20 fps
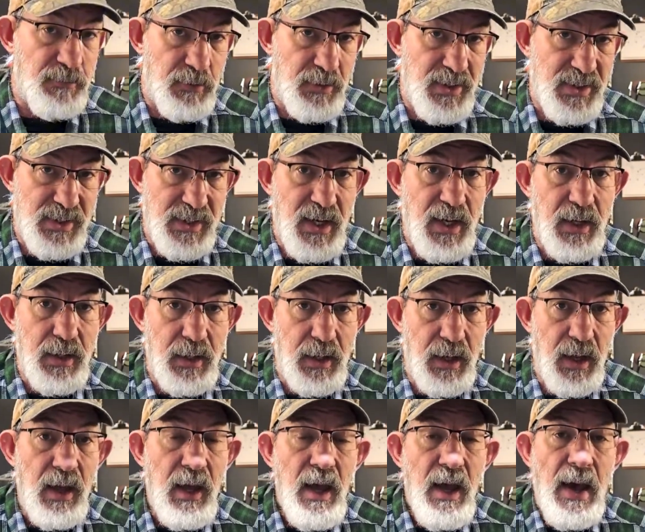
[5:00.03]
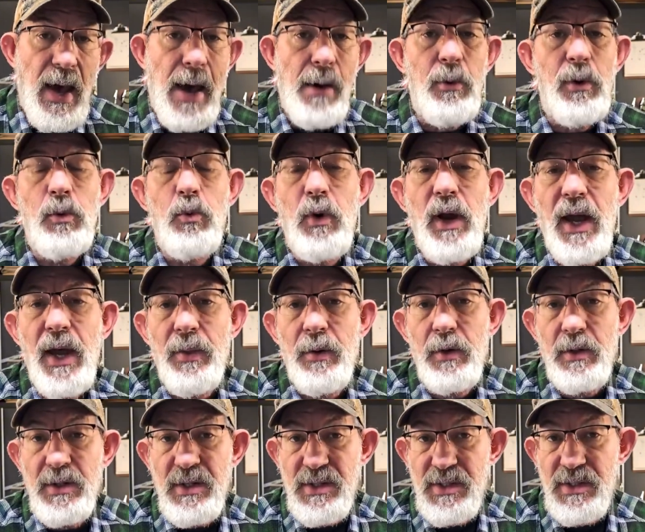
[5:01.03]
for designing. I would
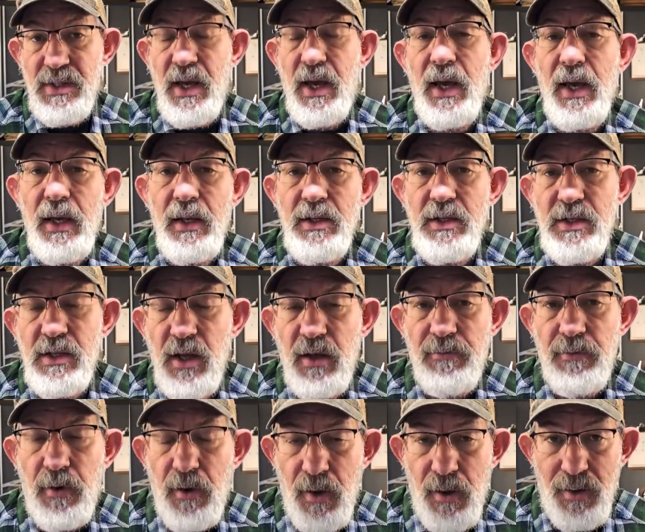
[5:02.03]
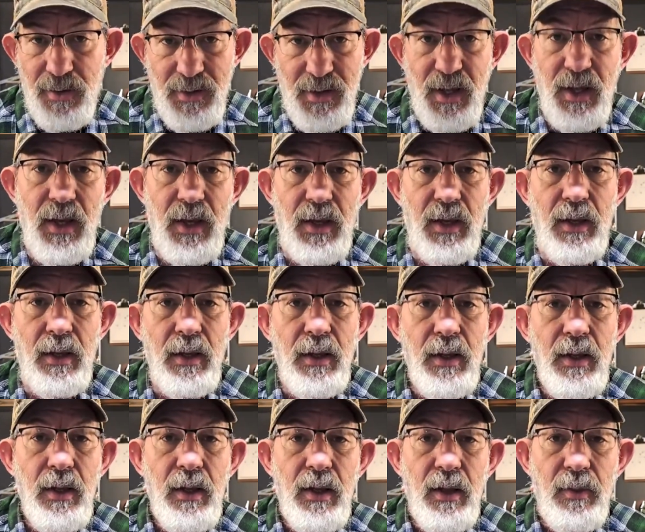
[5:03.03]
rather design stuff all day
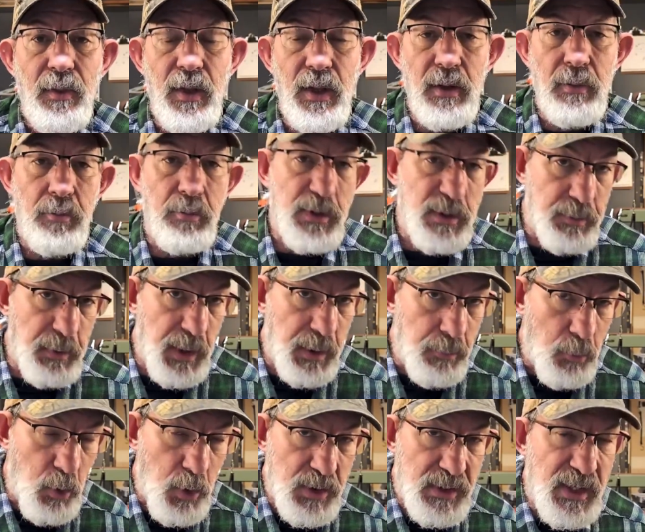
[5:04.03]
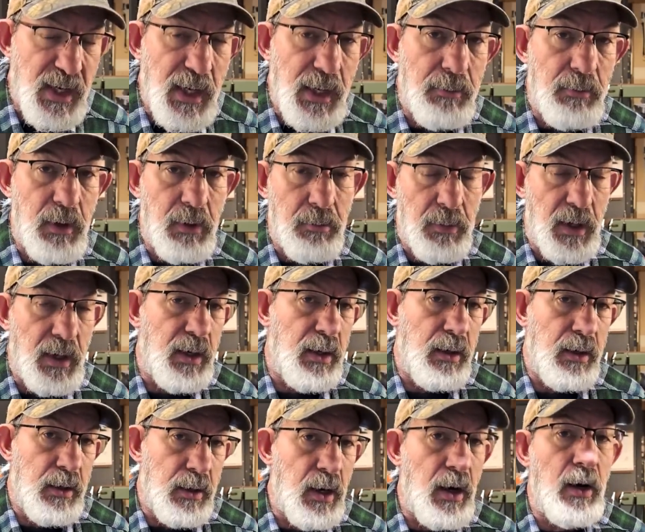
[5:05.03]
than spend more time on my
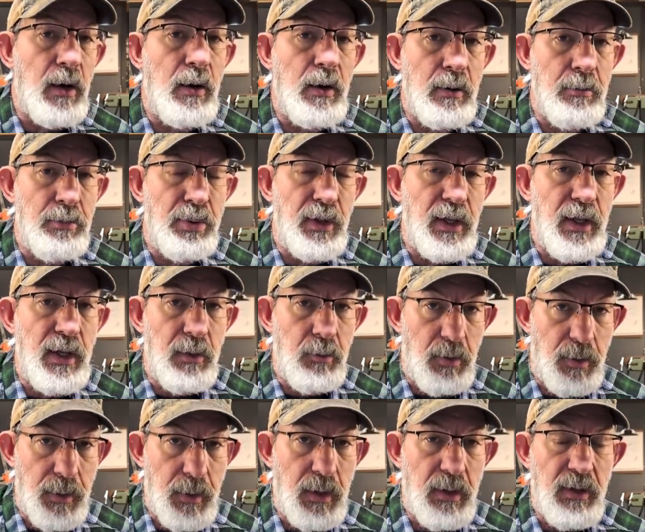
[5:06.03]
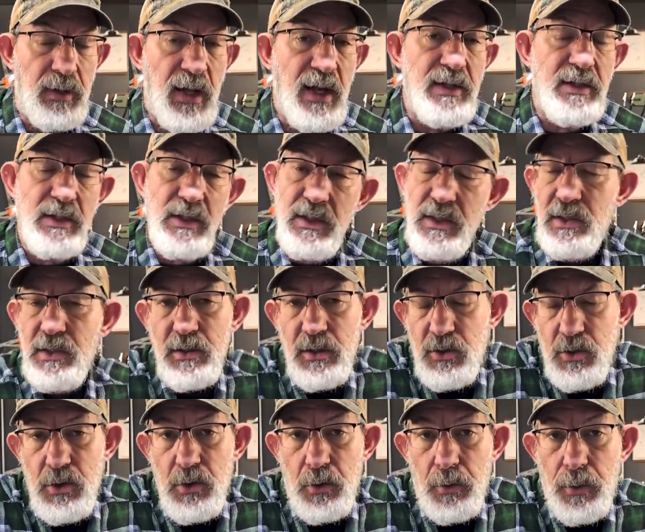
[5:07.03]
yard and playing with it. And that's just the
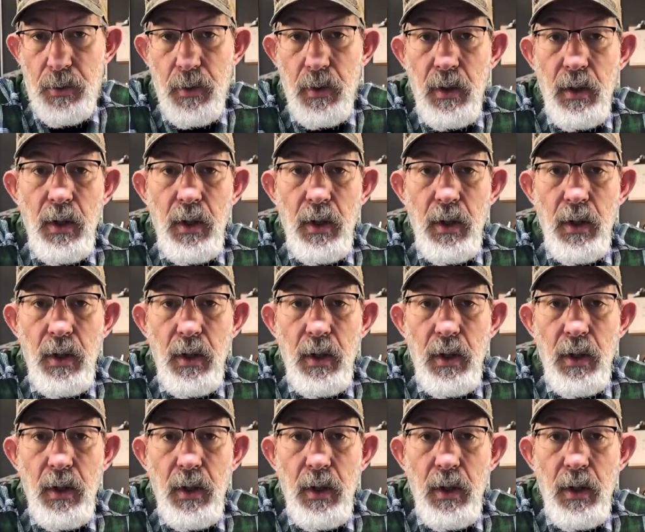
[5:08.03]
truth.